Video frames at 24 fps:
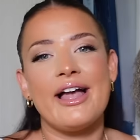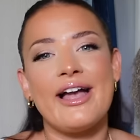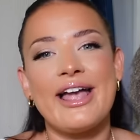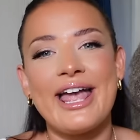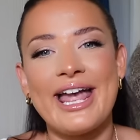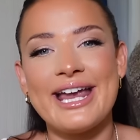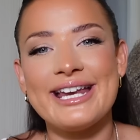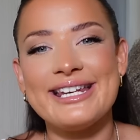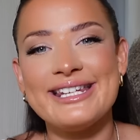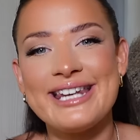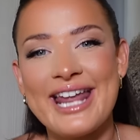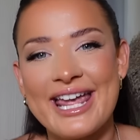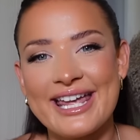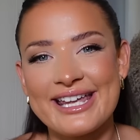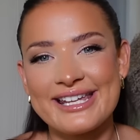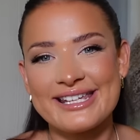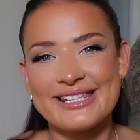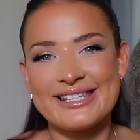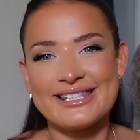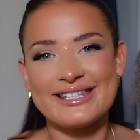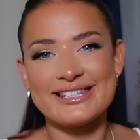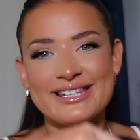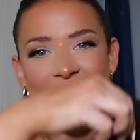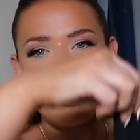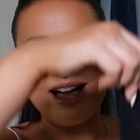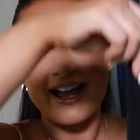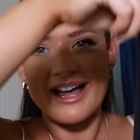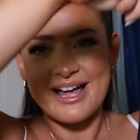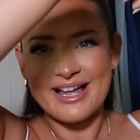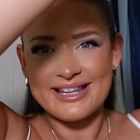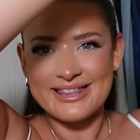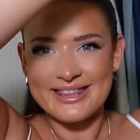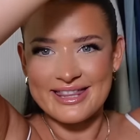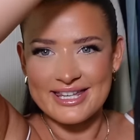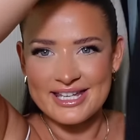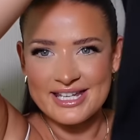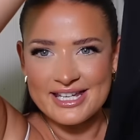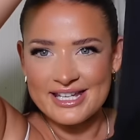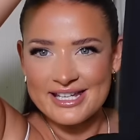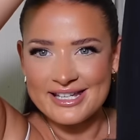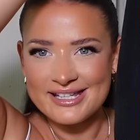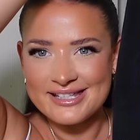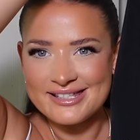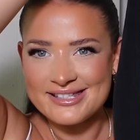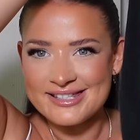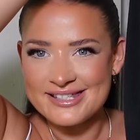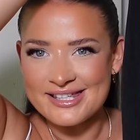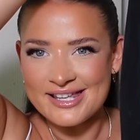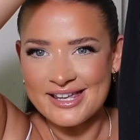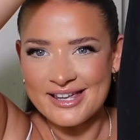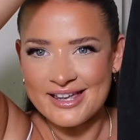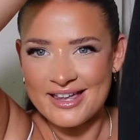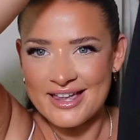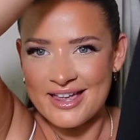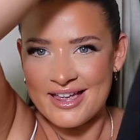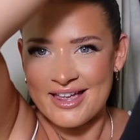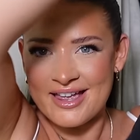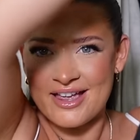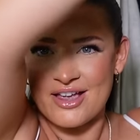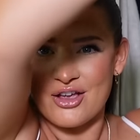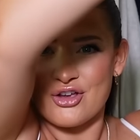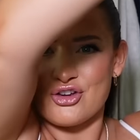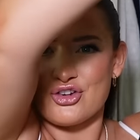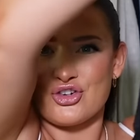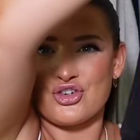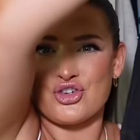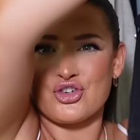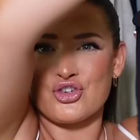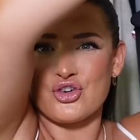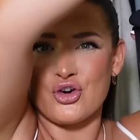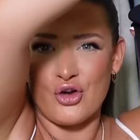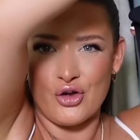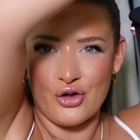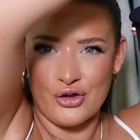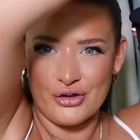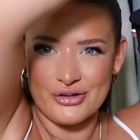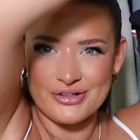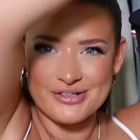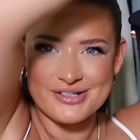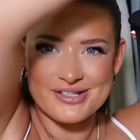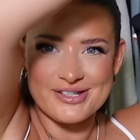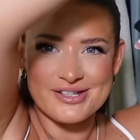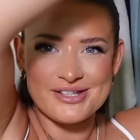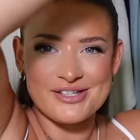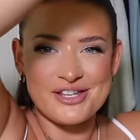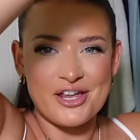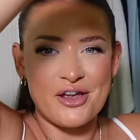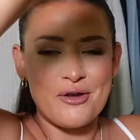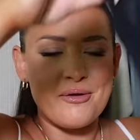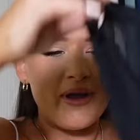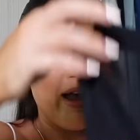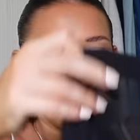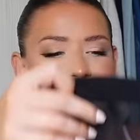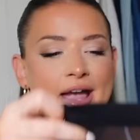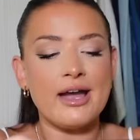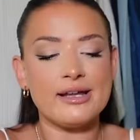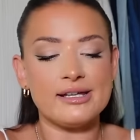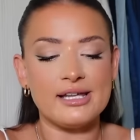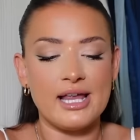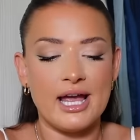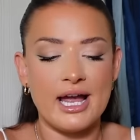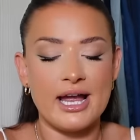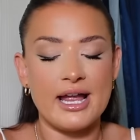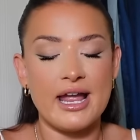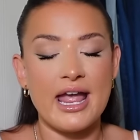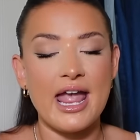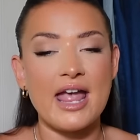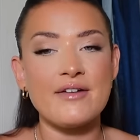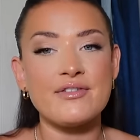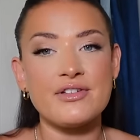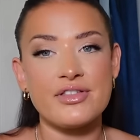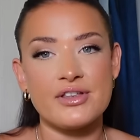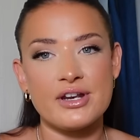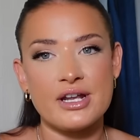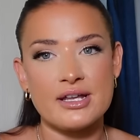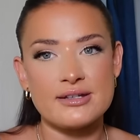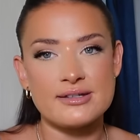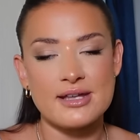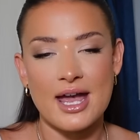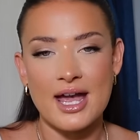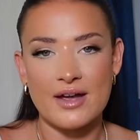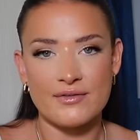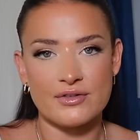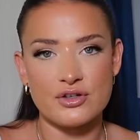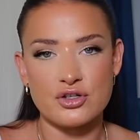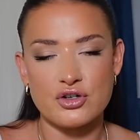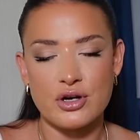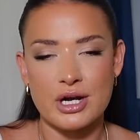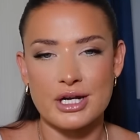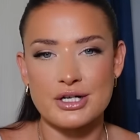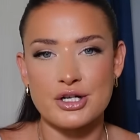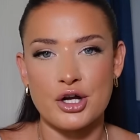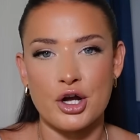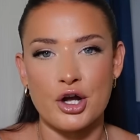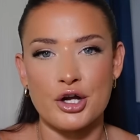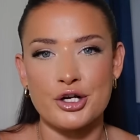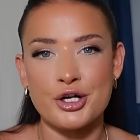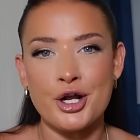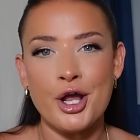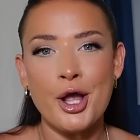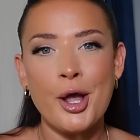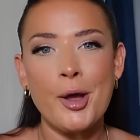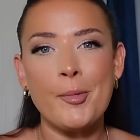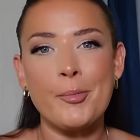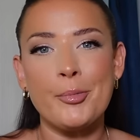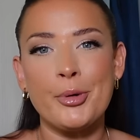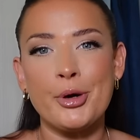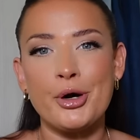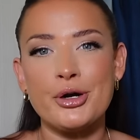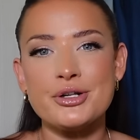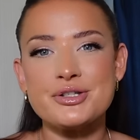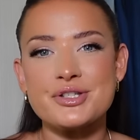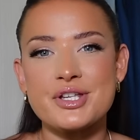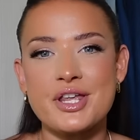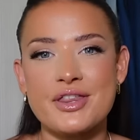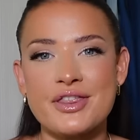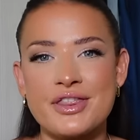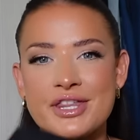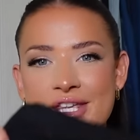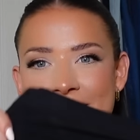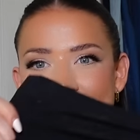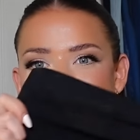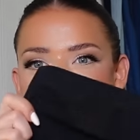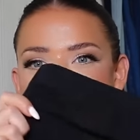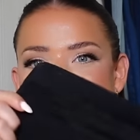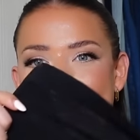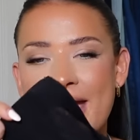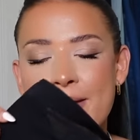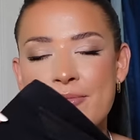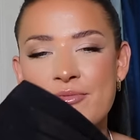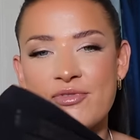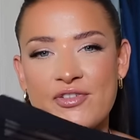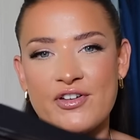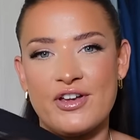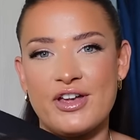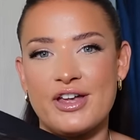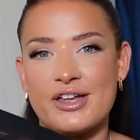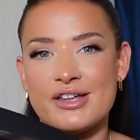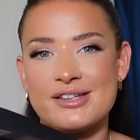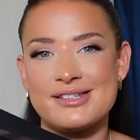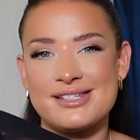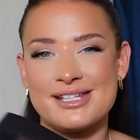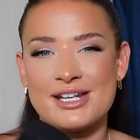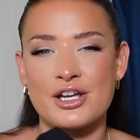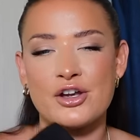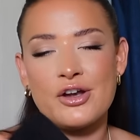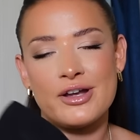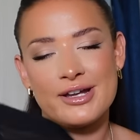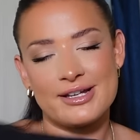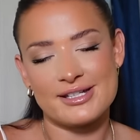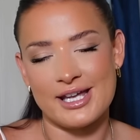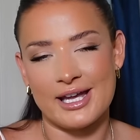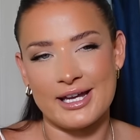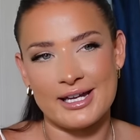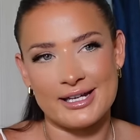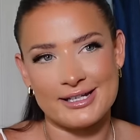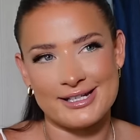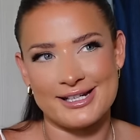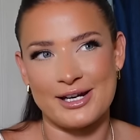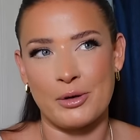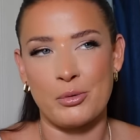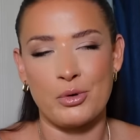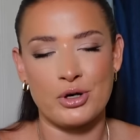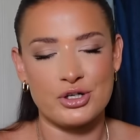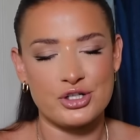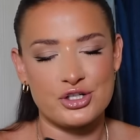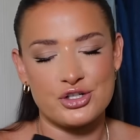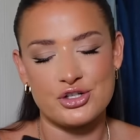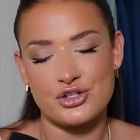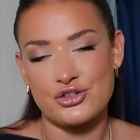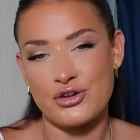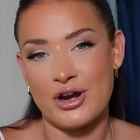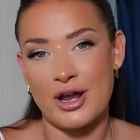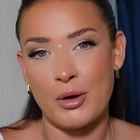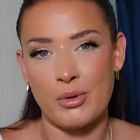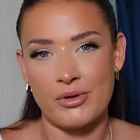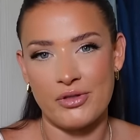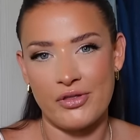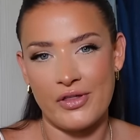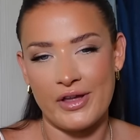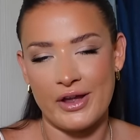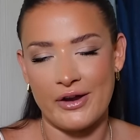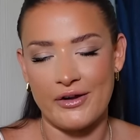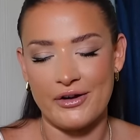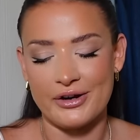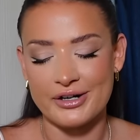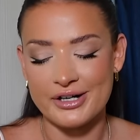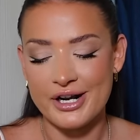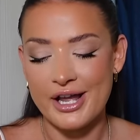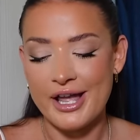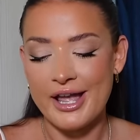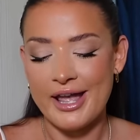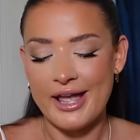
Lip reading: Okay, next are these shorts. So I can't lie, everything else I haven't tried on, but these came first and I got excited and I wanted to try one thing on.